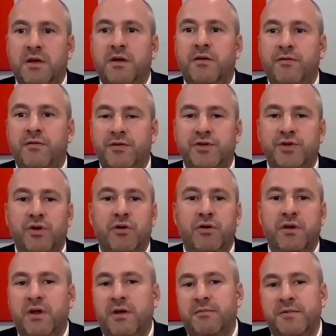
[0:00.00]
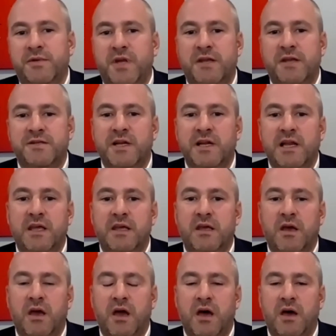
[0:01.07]
For sure, and
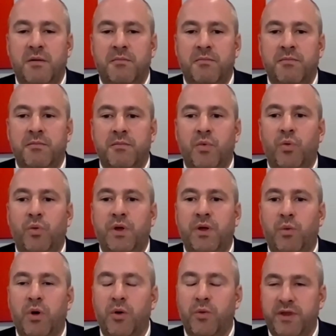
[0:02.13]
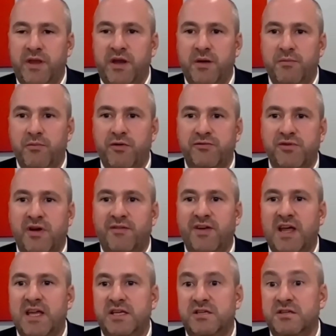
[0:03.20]
certainly we work with a number of travel
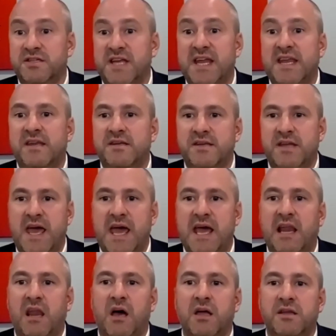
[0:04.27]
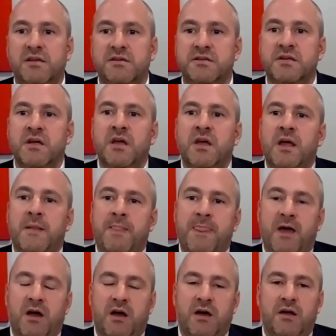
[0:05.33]
agents and airlines
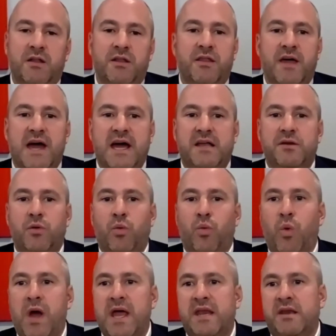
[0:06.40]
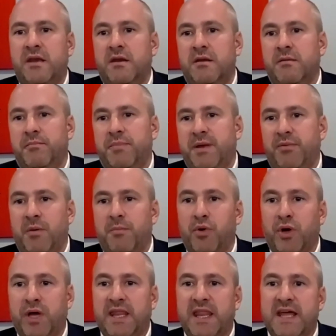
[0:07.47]
that when people are
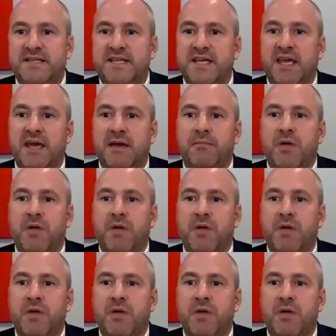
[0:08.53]
booking their ticket,